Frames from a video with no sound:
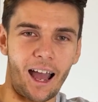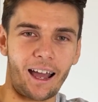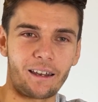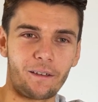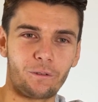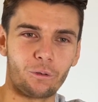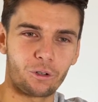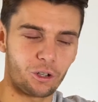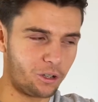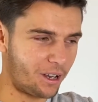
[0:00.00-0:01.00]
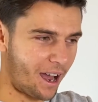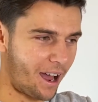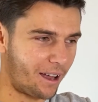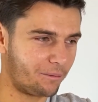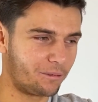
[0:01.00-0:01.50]
and if you're good
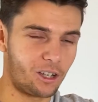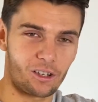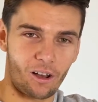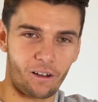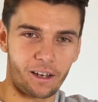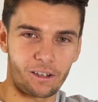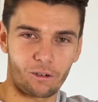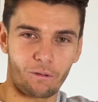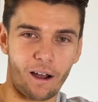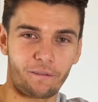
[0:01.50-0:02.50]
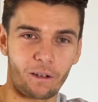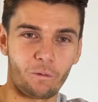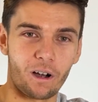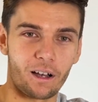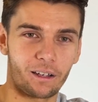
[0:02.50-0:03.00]
at designs, graphic
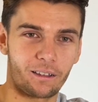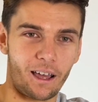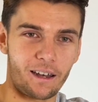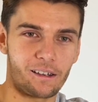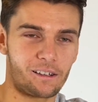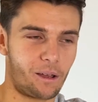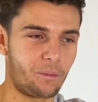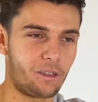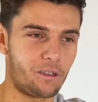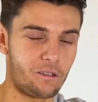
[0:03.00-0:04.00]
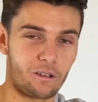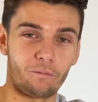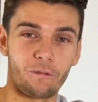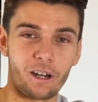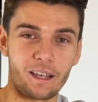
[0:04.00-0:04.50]
work, then it's something that you can
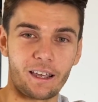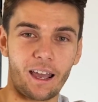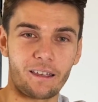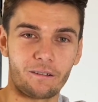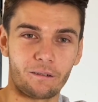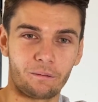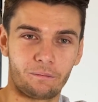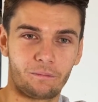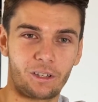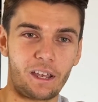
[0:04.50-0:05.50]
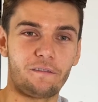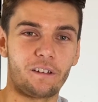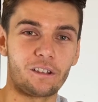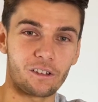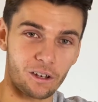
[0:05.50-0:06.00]
really get your teeth
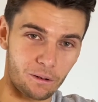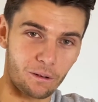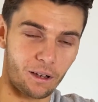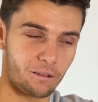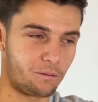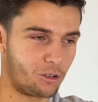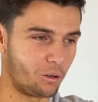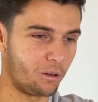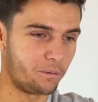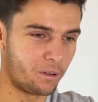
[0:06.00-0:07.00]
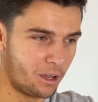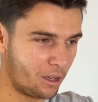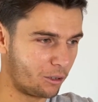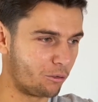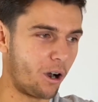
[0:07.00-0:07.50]
into and sort of
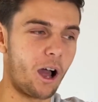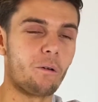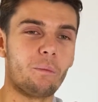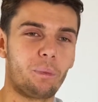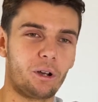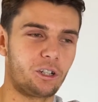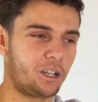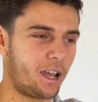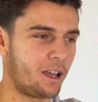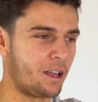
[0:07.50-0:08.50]
grow and push it,